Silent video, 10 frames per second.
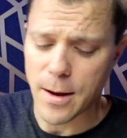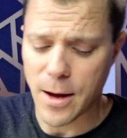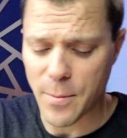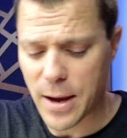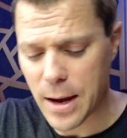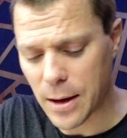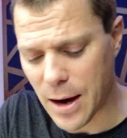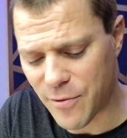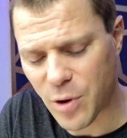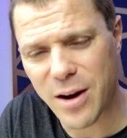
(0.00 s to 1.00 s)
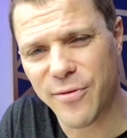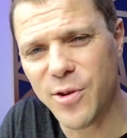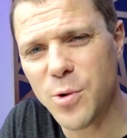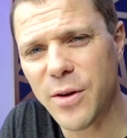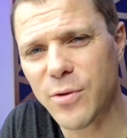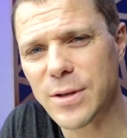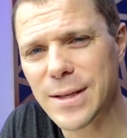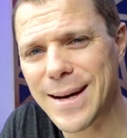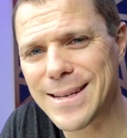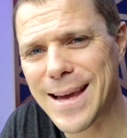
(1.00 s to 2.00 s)
Um, and I've tried a few different
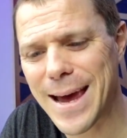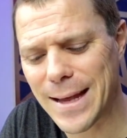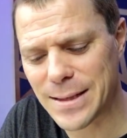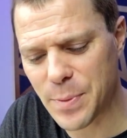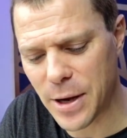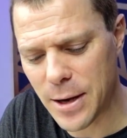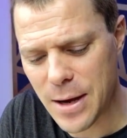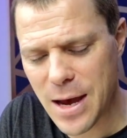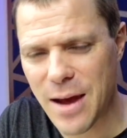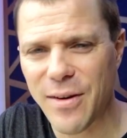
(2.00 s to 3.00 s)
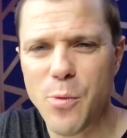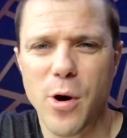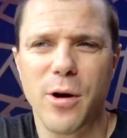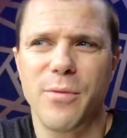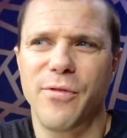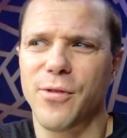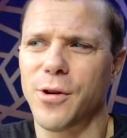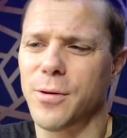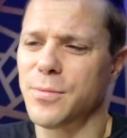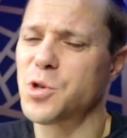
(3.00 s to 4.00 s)
size heads, but if I'm wearing them
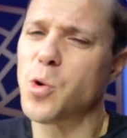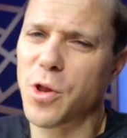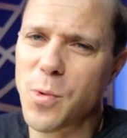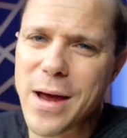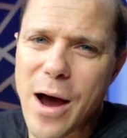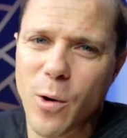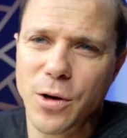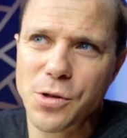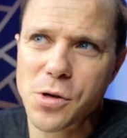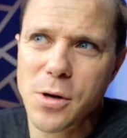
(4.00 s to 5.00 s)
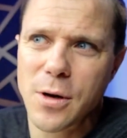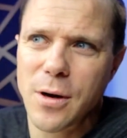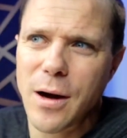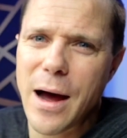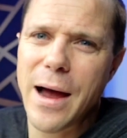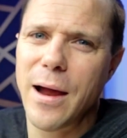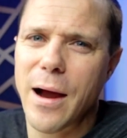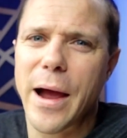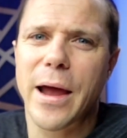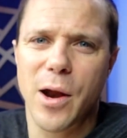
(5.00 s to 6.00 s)
for two or three hours, I,
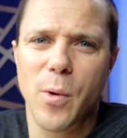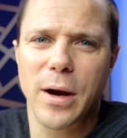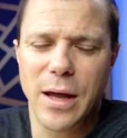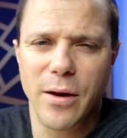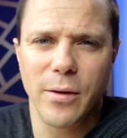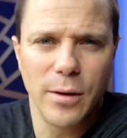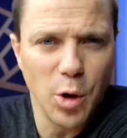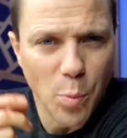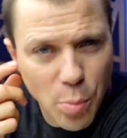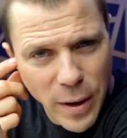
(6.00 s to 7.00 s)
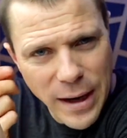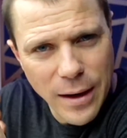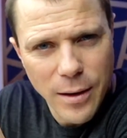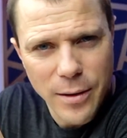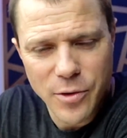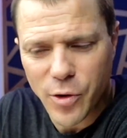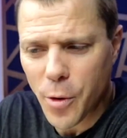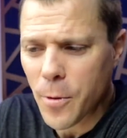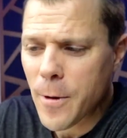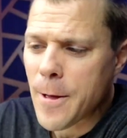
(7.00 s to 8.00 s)
I kind of want to get a little break.
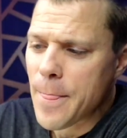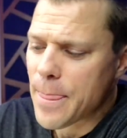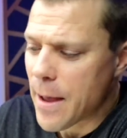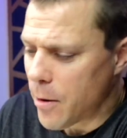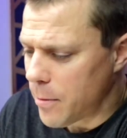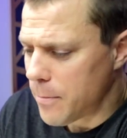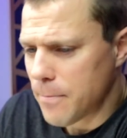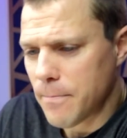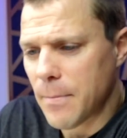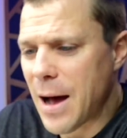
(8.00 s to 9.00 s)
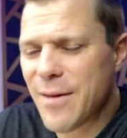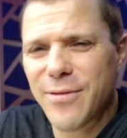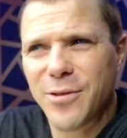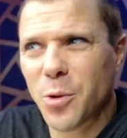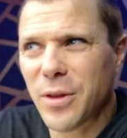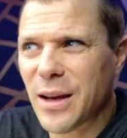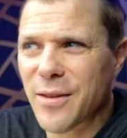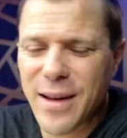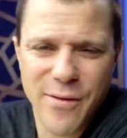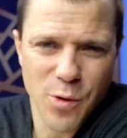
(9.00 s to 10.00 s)
So now I don't think
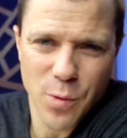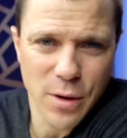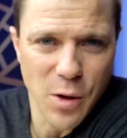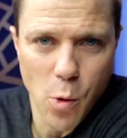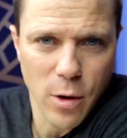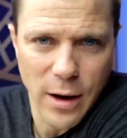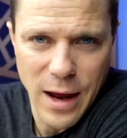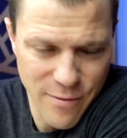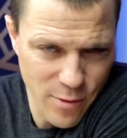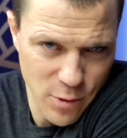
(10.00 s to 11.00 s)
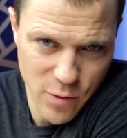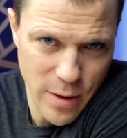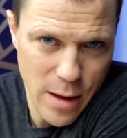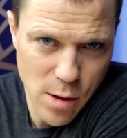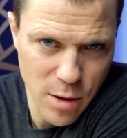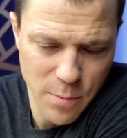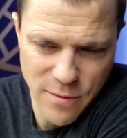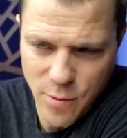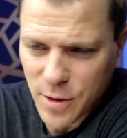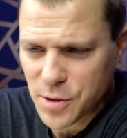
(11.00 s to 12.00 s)
I've ever really worn headphones for that long
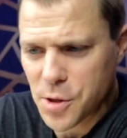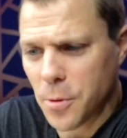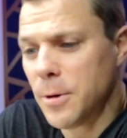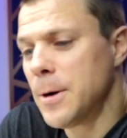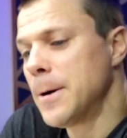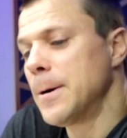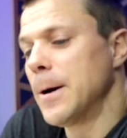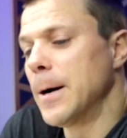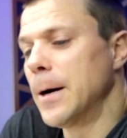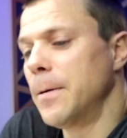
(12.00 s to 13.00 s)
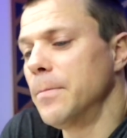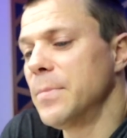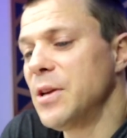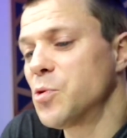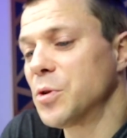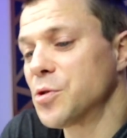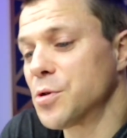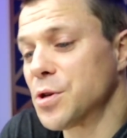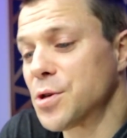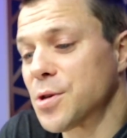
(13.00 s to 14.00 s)
before. So um, these ones
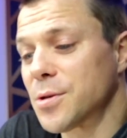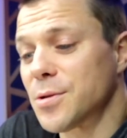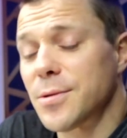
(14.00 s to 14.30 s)
are just